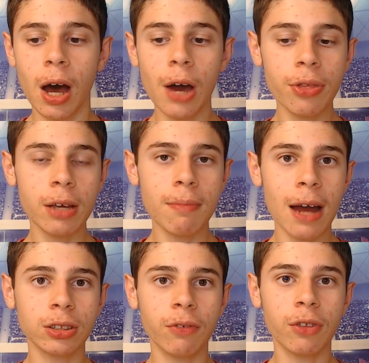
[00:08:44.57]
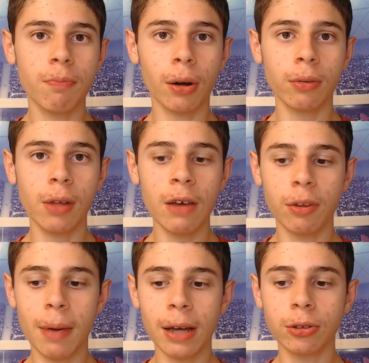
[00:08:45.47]
I don't think it matters if the
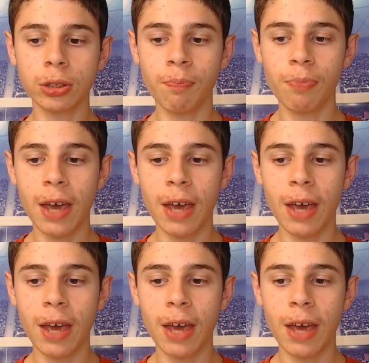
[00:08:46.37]
Bengals